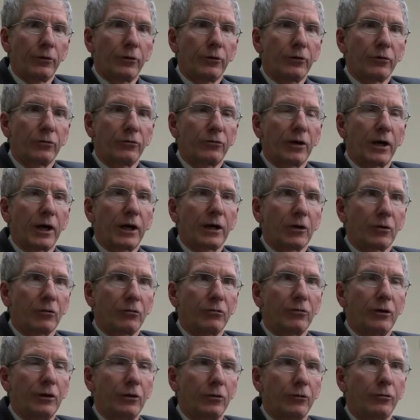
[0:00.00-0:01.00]
does not
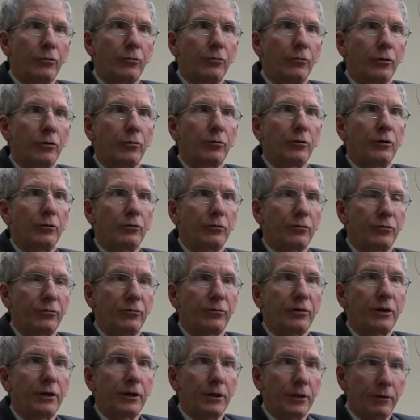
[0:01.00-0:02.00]
exceed
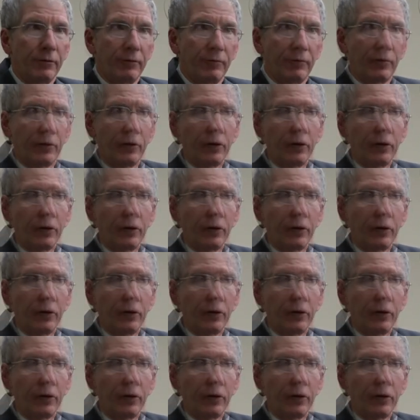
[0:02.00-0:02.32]
2°C.